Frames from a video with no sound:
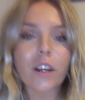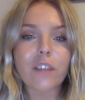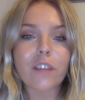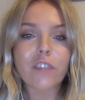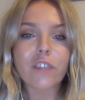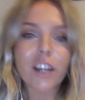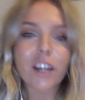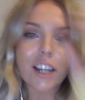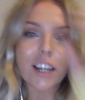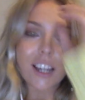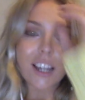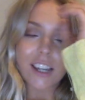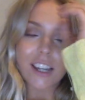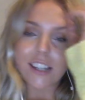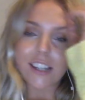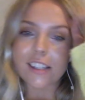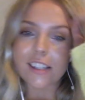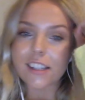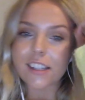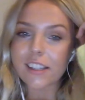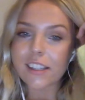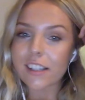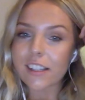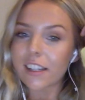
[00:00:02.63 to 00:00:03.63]
realised
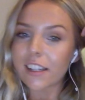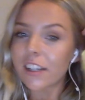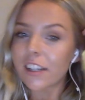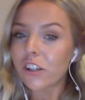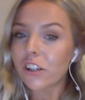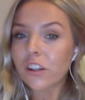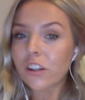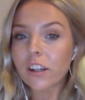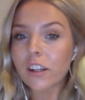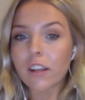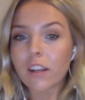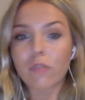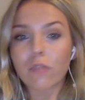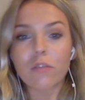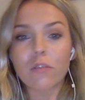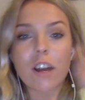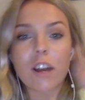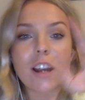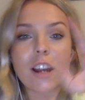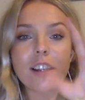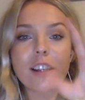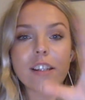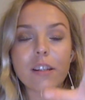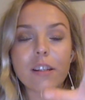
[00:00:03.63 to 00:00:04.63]
it's literally a
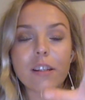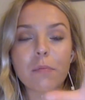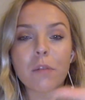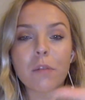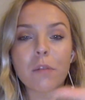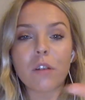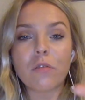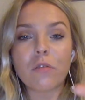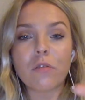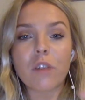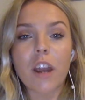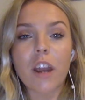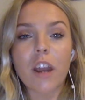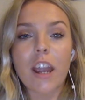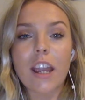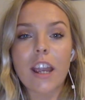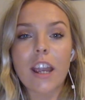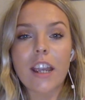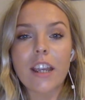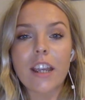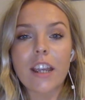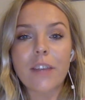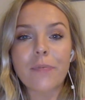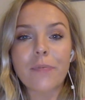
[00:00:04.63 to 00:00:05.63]
random
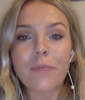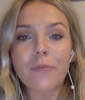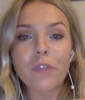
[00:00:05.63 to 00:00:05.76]
array